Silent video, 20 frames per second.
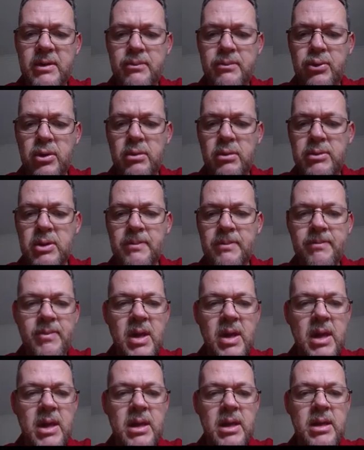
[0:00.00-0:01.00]
our problem,
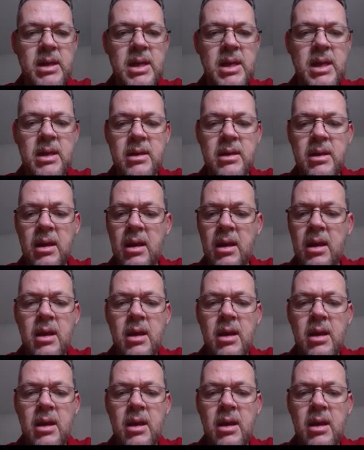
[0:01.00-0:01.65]
and then